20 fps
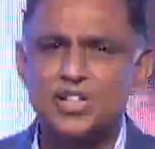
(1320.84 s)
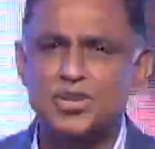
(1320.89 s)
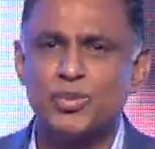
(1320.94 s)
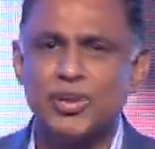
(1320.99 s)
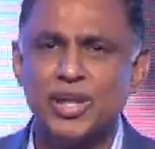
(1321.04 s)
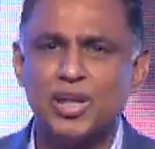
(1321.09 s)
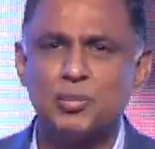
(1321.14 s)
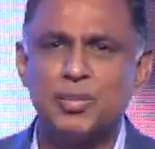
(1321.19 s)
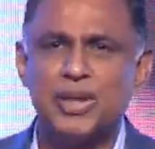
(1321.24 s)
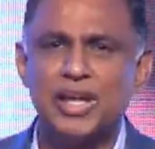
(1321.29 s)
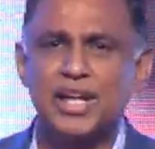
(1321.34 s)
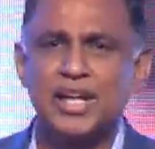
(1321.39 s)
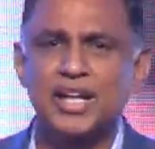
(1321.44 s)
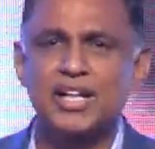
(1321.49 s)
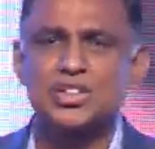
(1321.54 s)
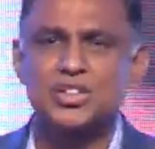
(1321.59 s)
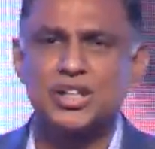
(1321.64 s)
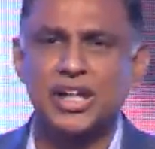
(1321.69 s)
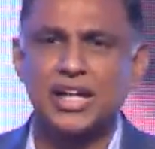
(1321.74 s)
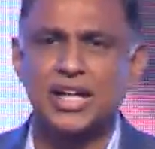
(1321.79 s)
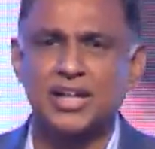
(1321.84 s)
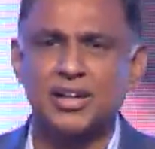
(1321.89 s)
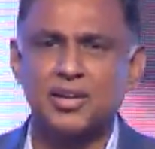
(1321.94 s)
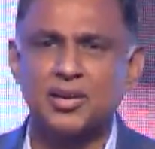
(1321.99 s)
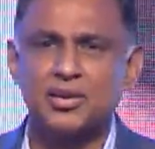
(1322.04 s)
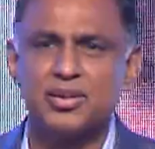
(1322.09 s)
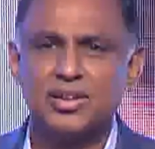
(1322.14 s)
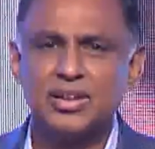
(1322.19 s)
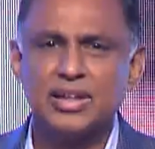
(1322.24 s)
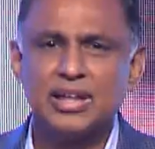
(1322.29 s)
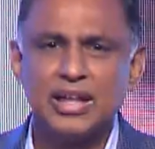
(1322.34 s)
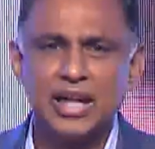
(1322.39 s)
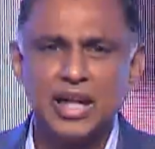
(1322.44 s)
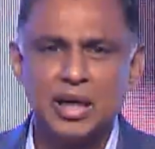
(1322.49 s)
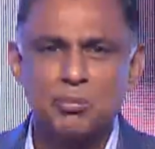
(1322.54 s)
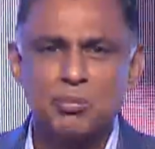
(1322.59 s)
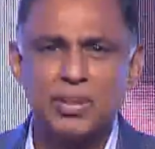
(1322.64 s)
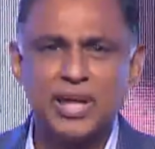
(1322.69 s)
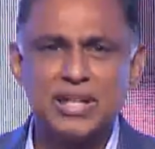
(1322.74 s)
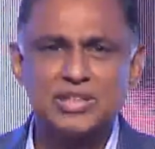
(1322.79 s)
well be like a child.
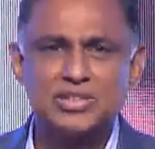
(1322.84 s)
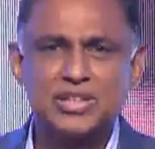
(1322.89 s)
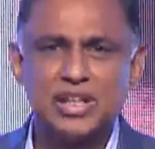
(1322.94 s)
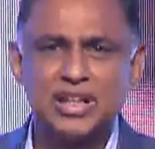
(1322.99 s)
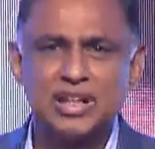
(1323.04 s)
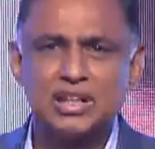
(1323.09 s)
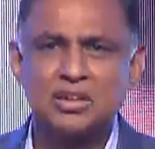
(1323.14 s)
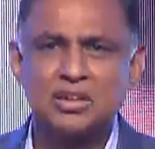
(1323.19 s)
Embrace it,